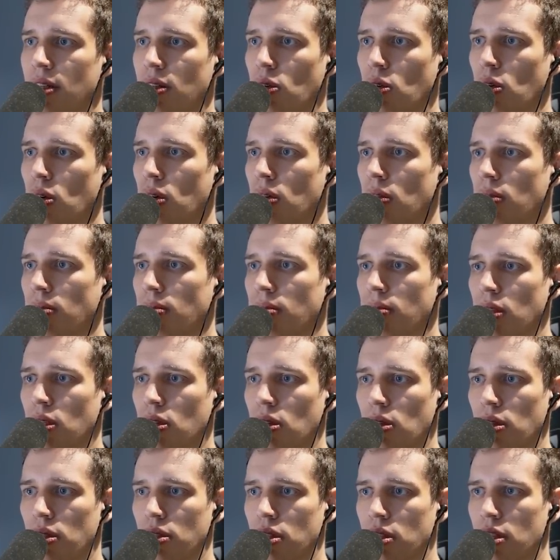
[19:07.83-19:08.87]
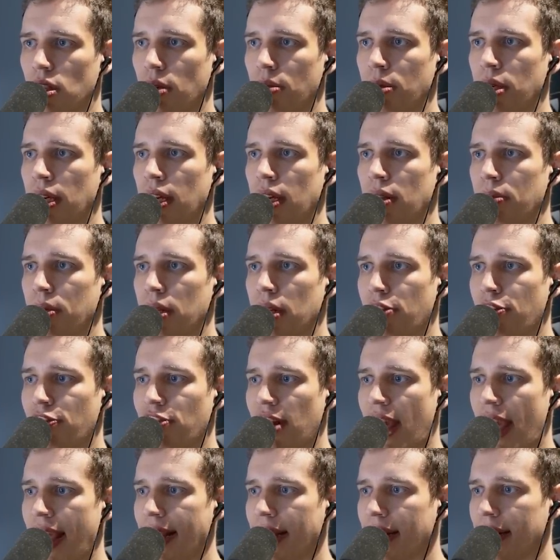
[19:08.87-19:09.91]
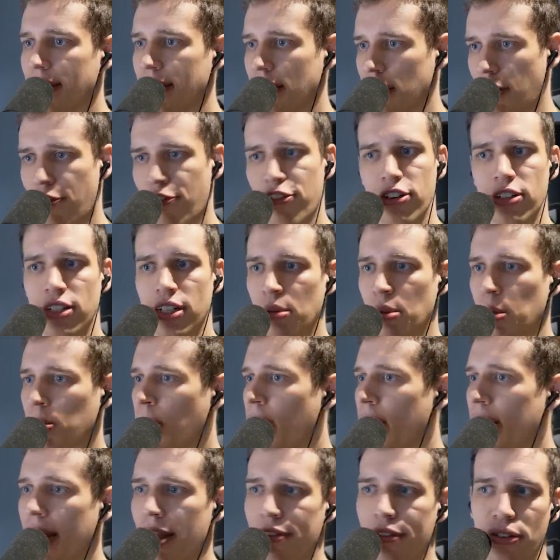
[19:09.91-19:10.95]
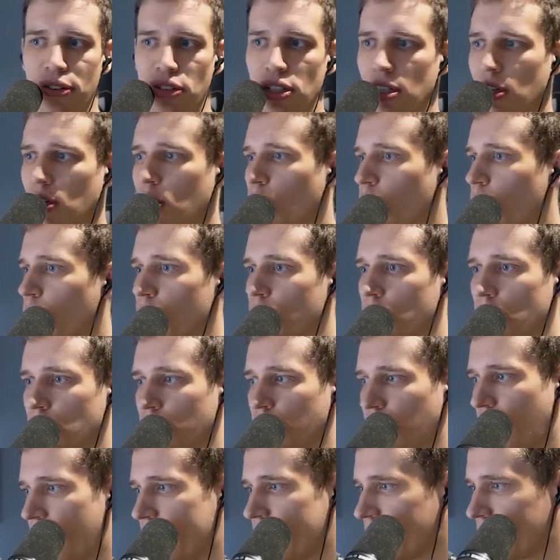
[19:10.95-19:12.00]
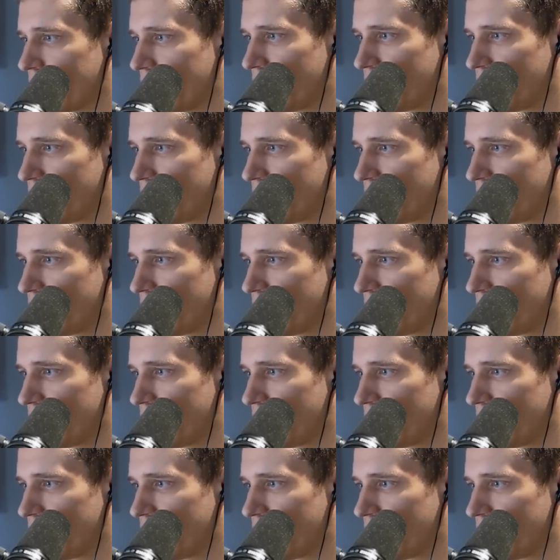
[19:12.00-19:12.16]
Oh, Colossus coming in with a flank. This is the first time in my life I've seen a Colossus flank.